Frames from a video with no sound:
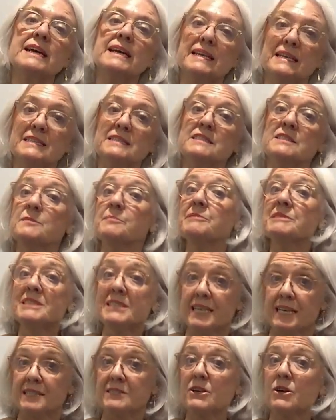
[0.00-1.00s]
is to
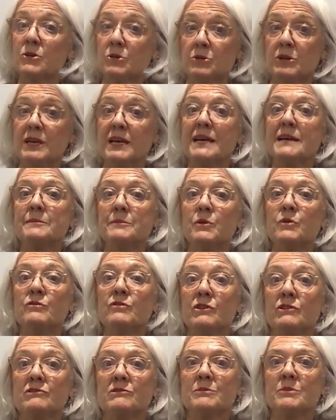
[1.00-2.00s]
protect older and more
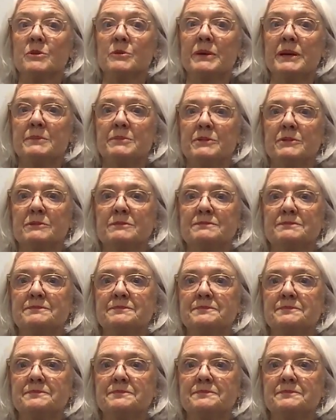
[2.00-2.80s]
vulnerable people.